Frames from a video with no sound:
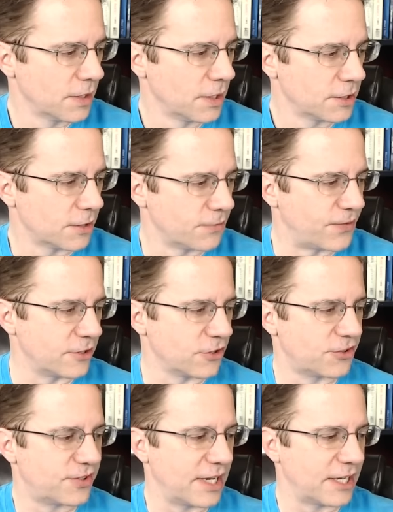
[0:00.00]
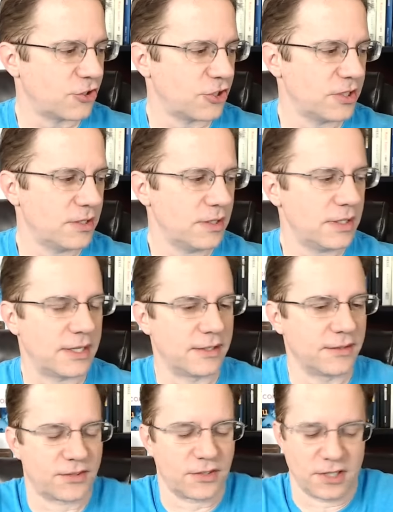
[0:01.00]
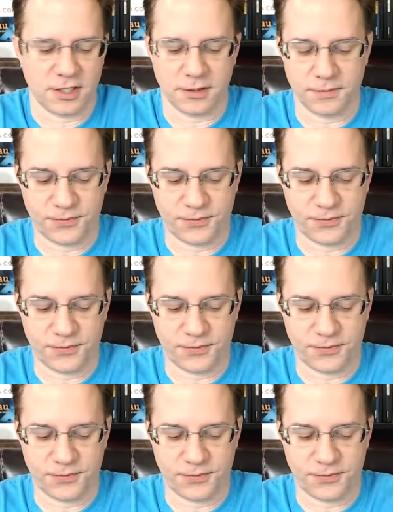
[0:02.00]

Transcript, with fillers: The vendor section is uh,